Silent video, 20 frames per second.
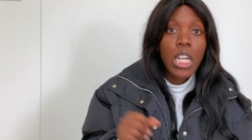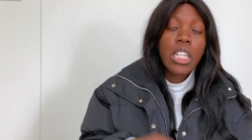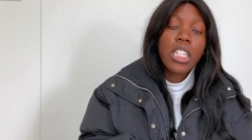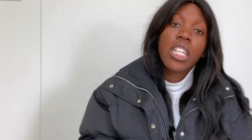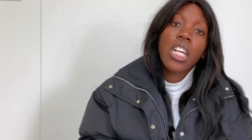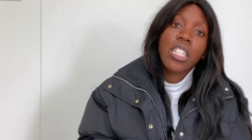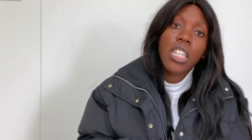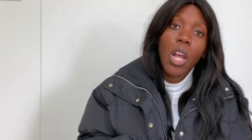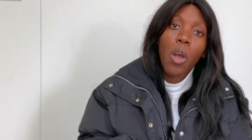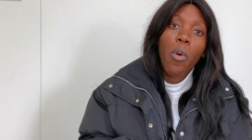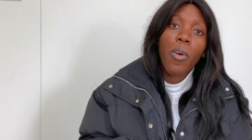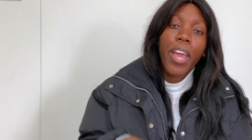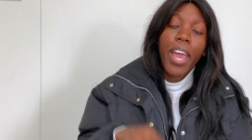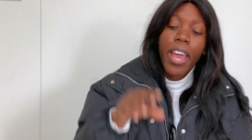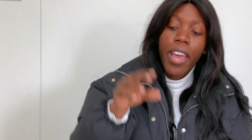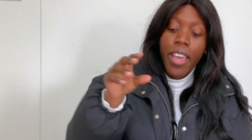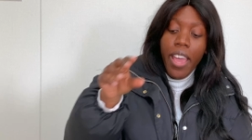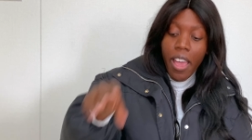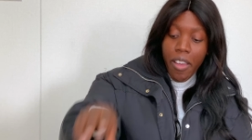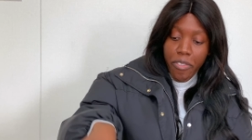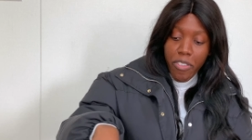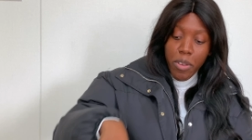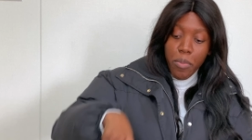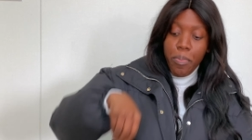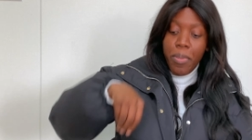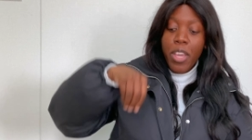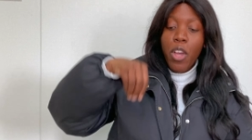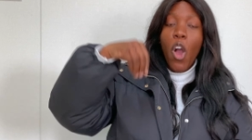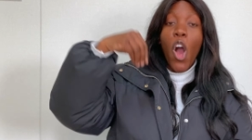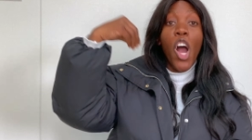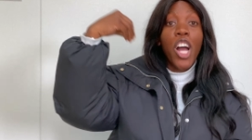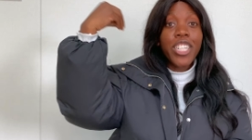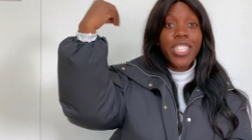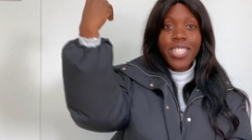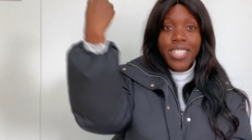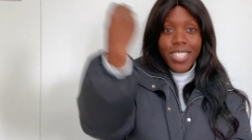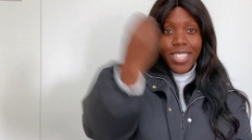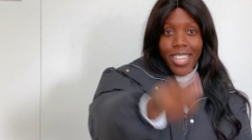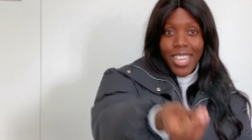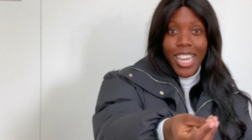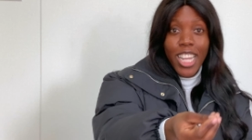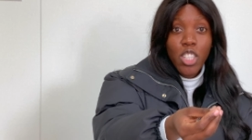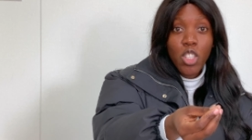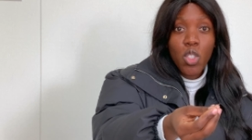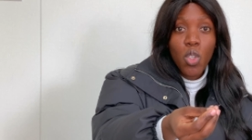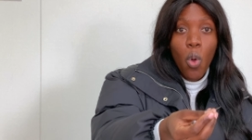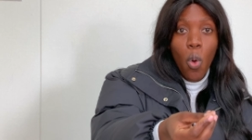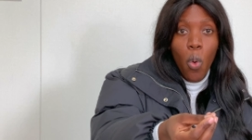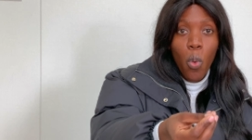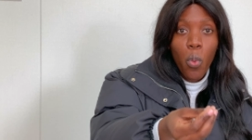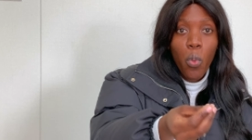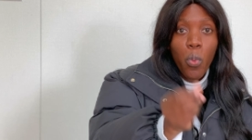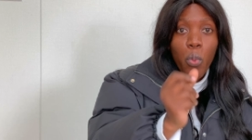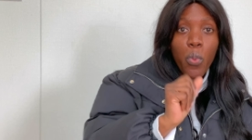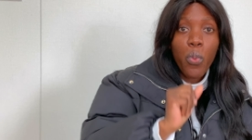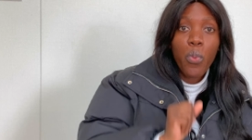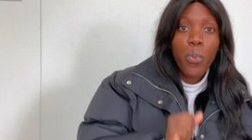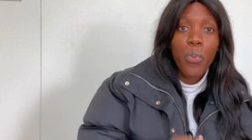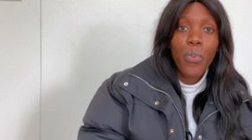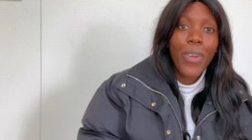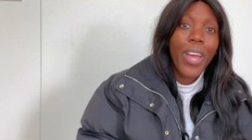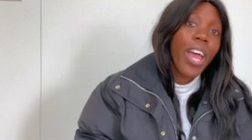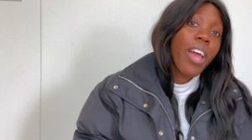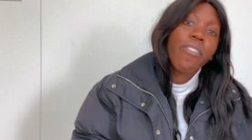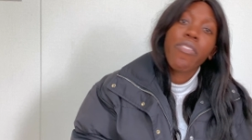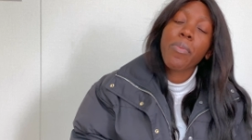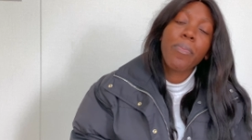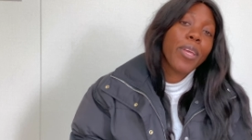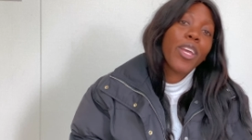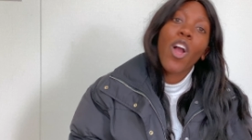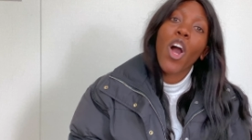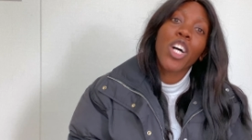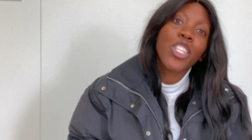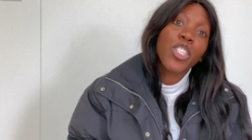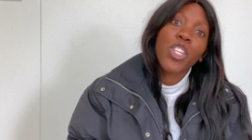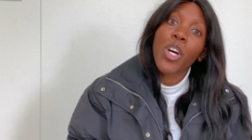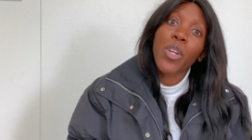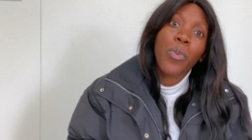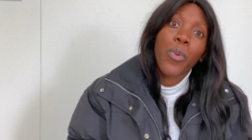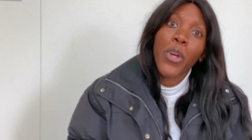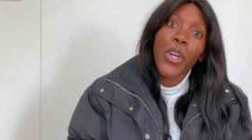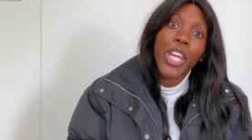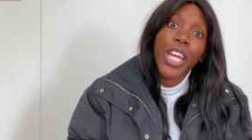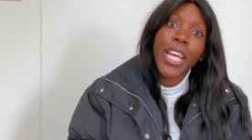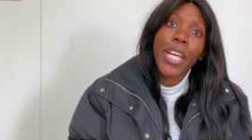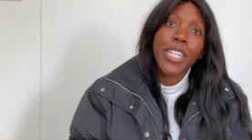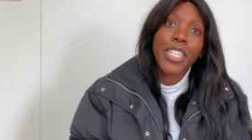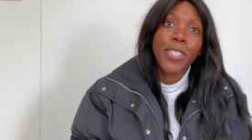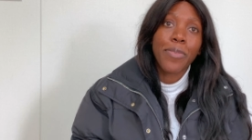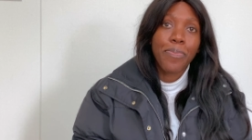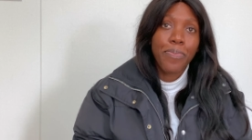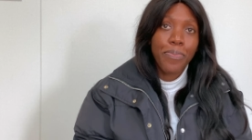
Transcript: So I was like, okay, F N B card, let's go. F N B card's not working.